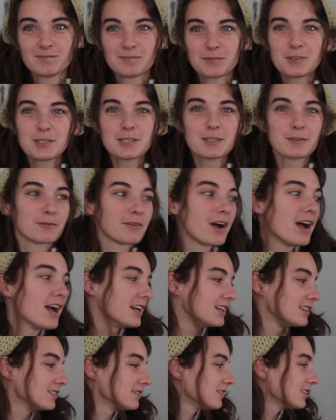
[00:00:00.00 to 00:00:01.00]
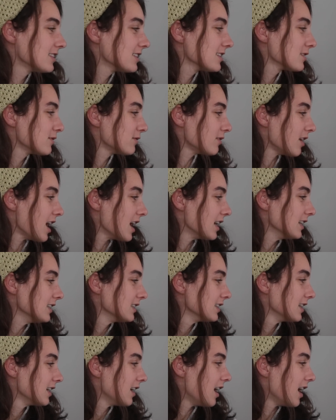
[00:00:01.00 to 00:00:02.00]
Which is fine.
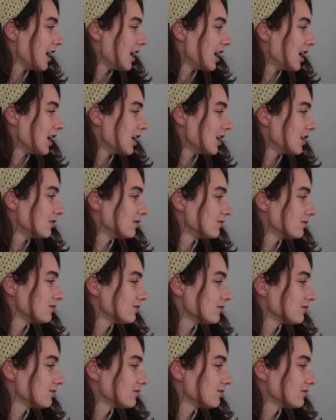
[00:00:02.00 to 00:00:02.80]
Yeah,